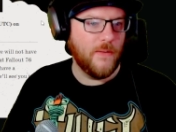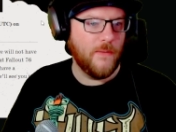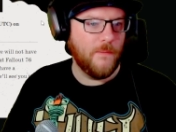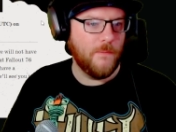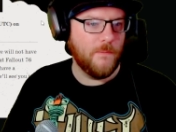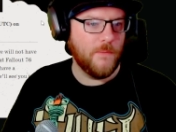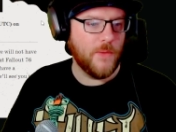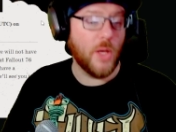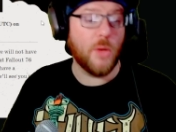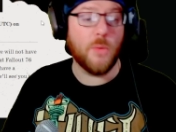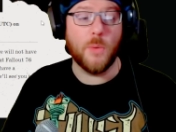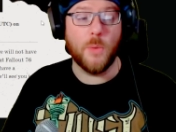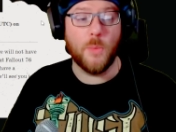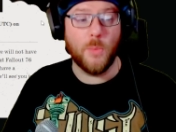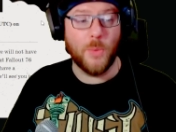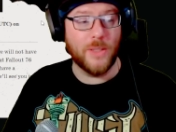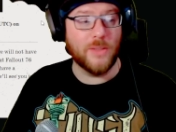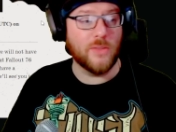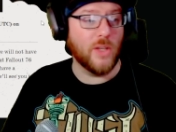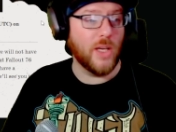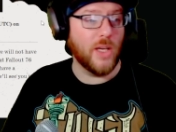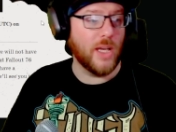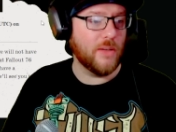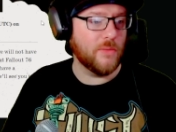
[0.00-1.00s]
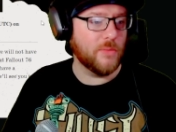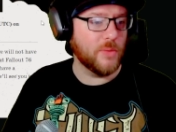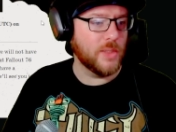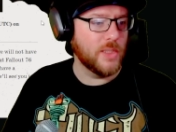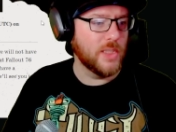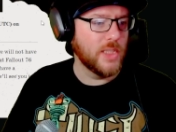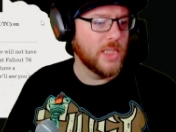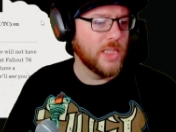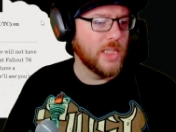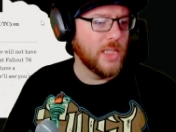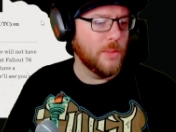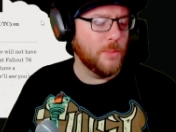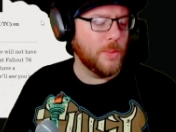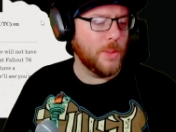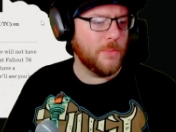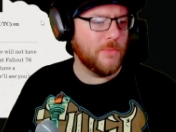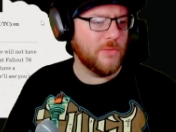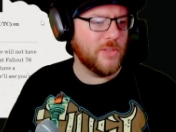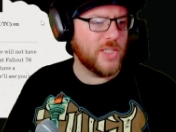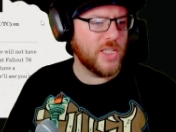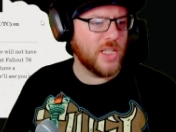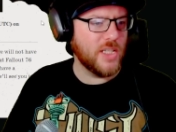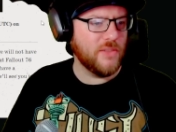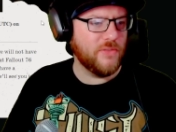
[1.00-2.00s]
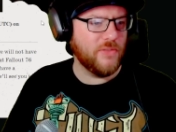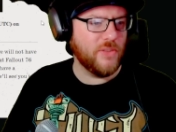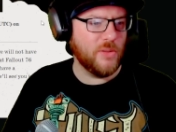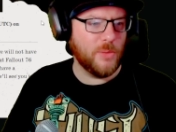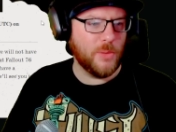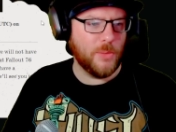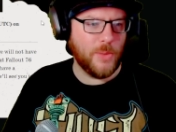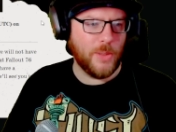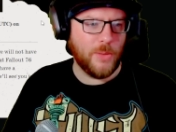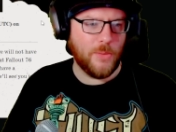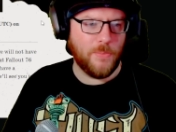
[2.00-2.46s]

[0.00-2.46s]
No, we will not have one. When we return the following week,